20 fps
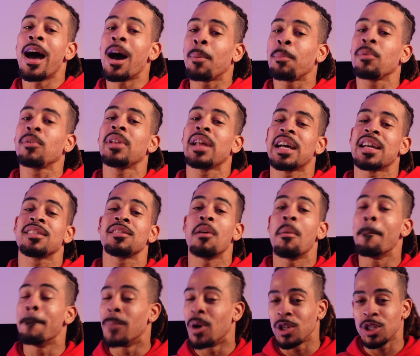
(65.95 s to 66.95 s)
Apple has
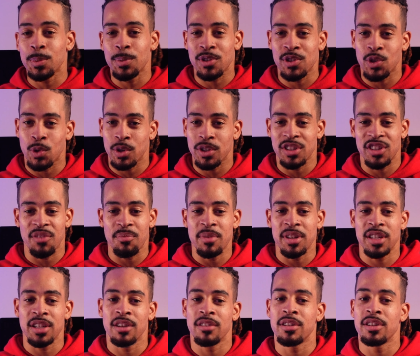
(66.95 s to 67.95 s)
multiple sources of
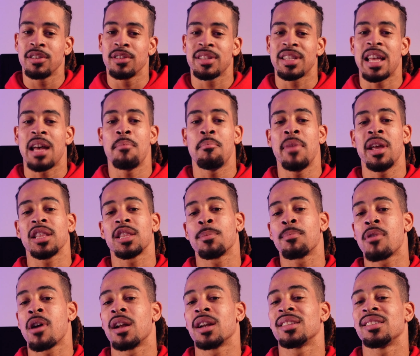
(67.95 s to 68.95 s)
materials that make the
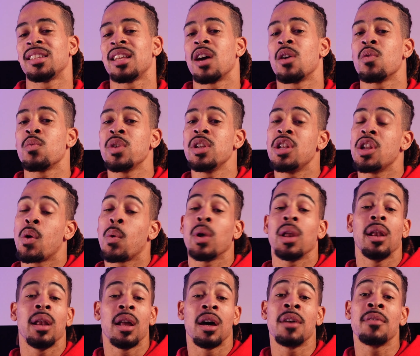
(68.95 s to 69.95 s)
products that we know
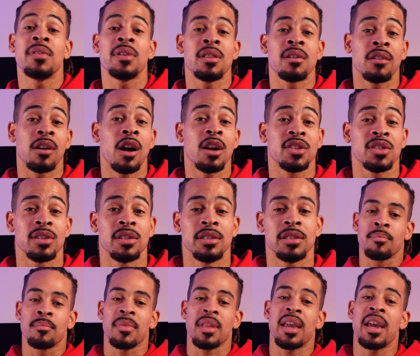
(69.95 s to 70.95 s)
and love in their
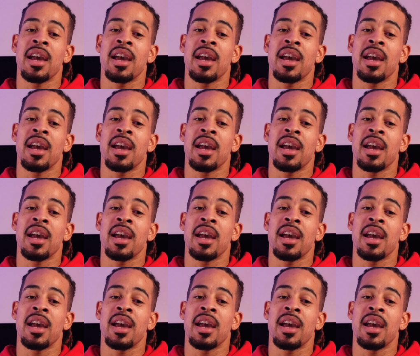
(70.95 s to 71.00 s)
arsenal.